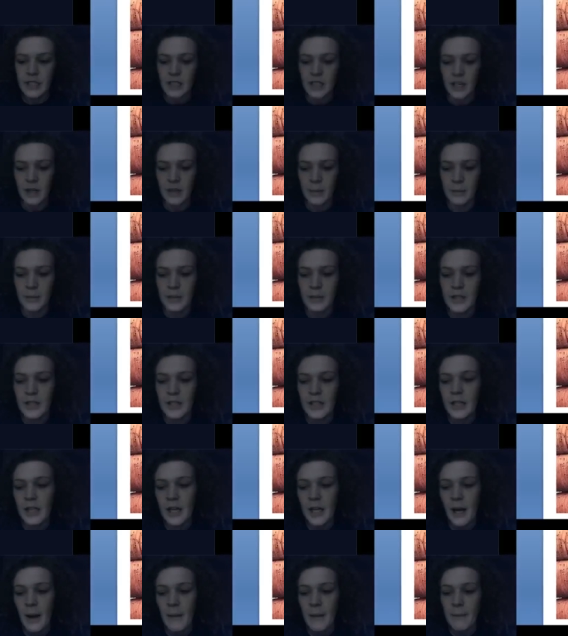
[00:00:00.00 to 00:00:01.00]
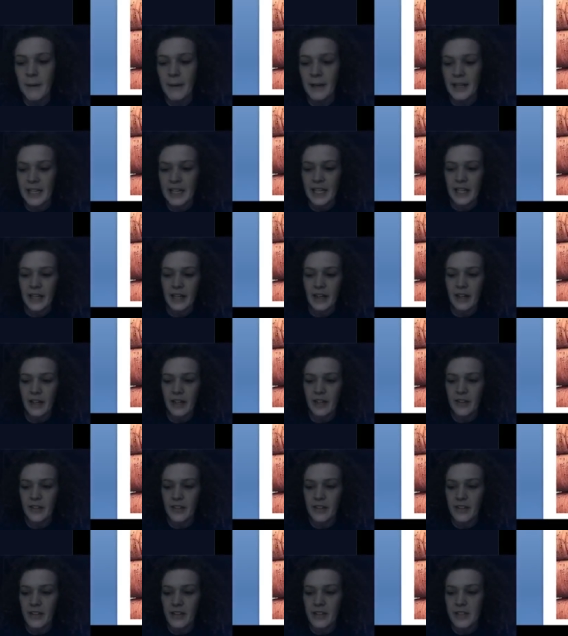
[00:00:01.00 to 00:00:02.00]
Um, but
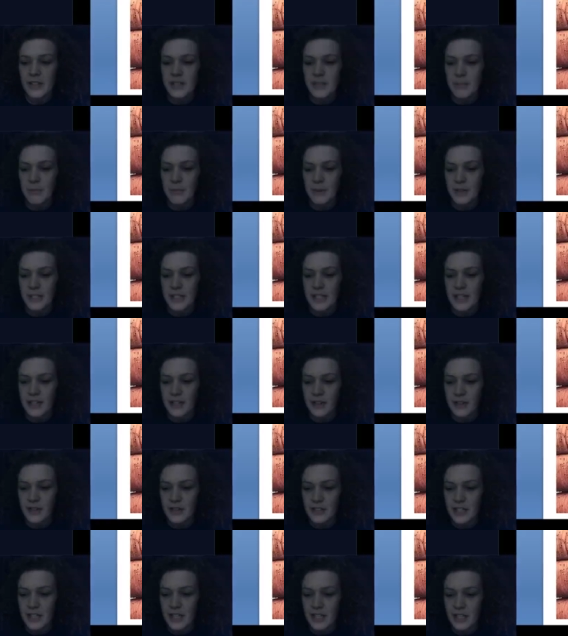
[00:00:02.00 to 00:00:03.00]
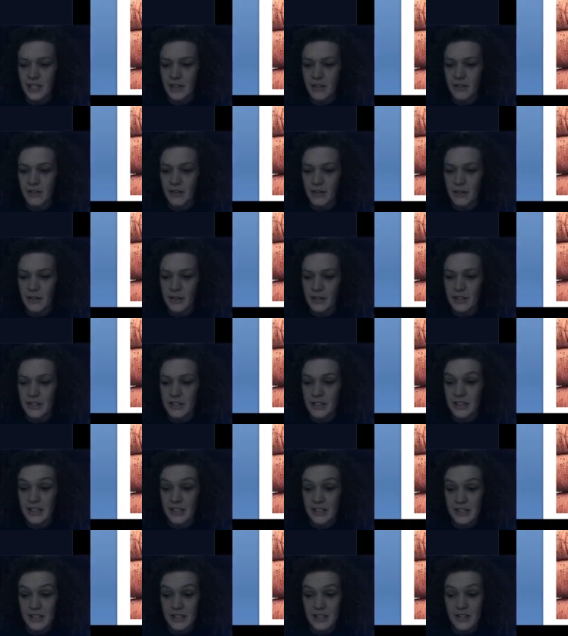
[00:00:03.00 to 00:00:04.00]
here, this particular tick you notice,
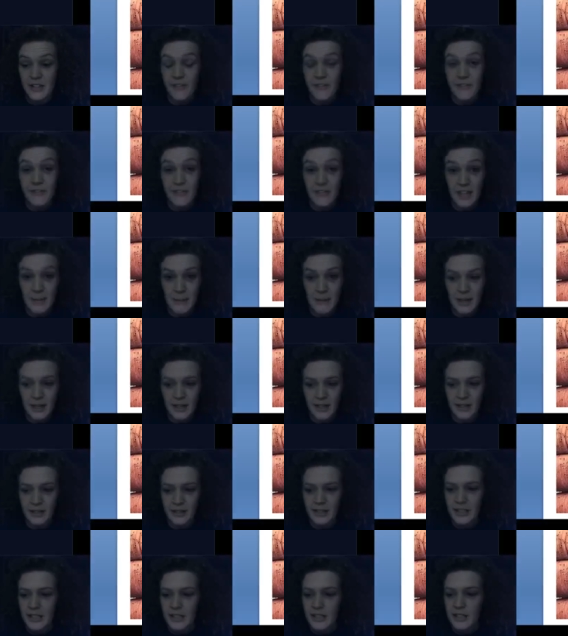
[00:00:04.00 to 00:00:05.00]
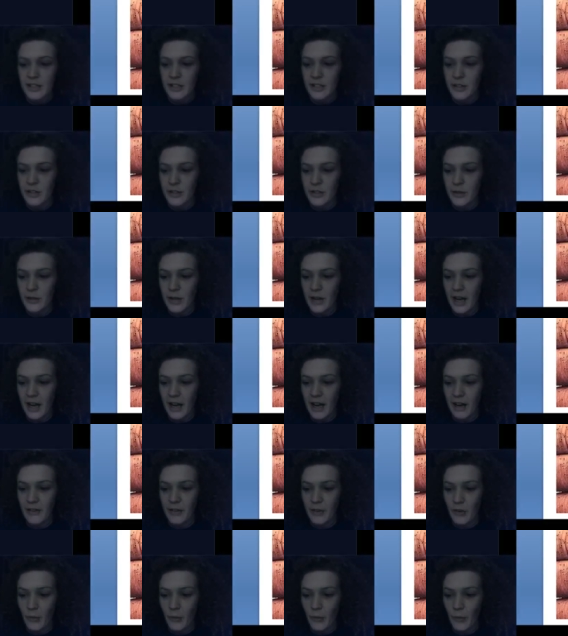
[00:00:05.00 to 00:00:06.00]
and this is a female. You
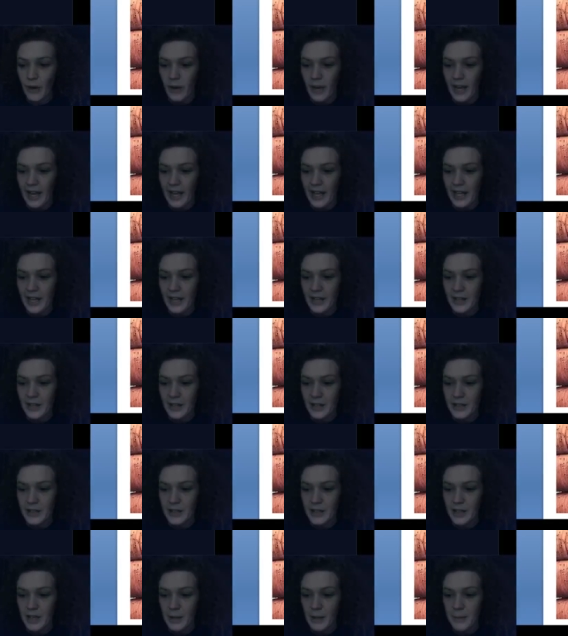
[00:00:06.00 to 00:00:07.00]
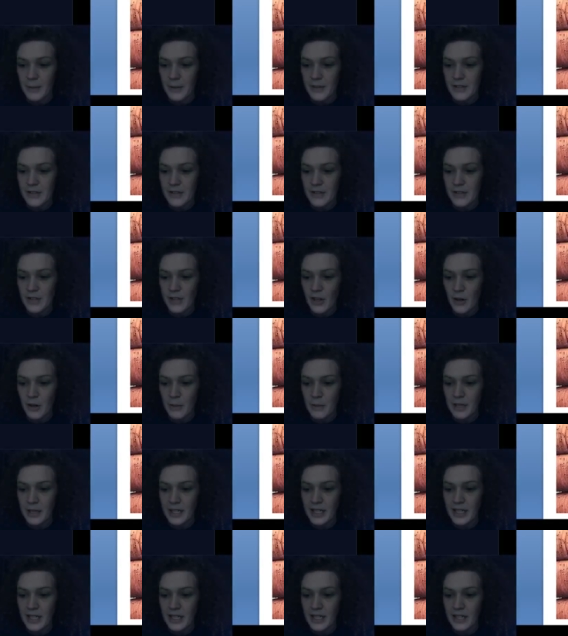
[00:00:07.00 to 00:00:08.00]
have a red
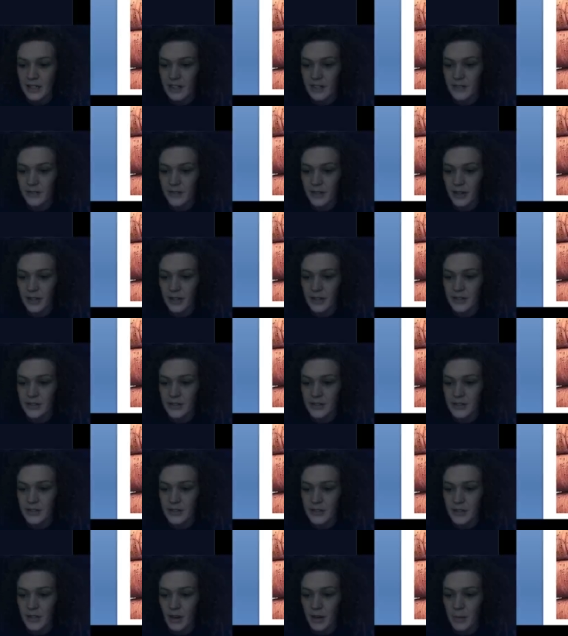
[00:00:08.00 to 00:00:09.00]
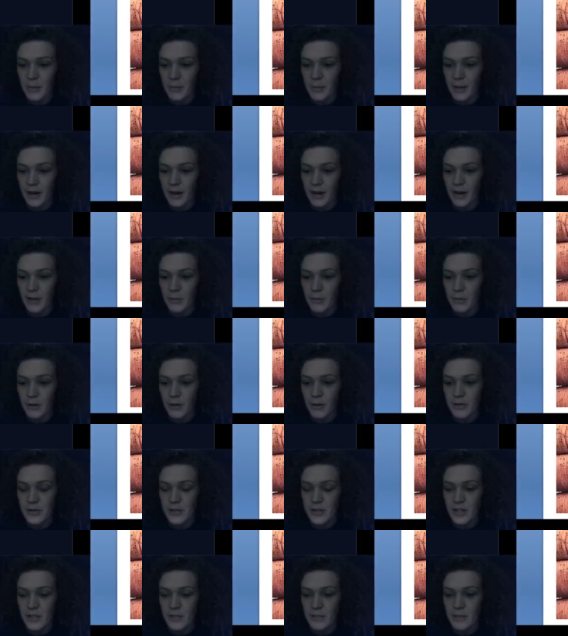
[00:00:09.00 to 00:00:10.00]
opisthosoma and a very dark brown
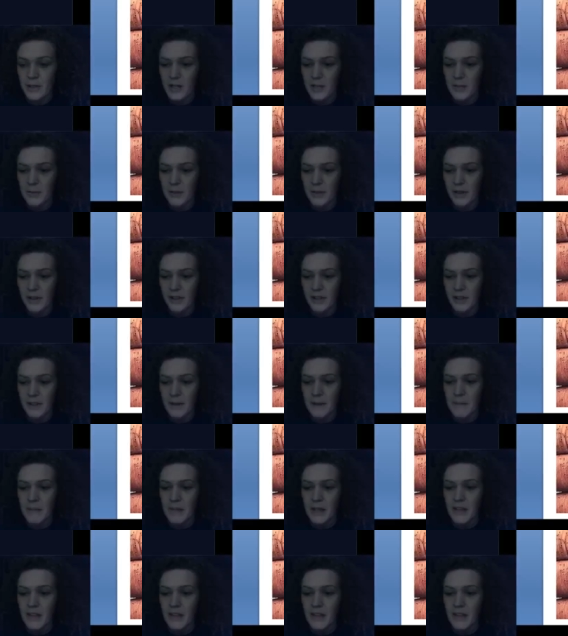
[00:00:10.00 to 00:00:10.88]
prosoma up here.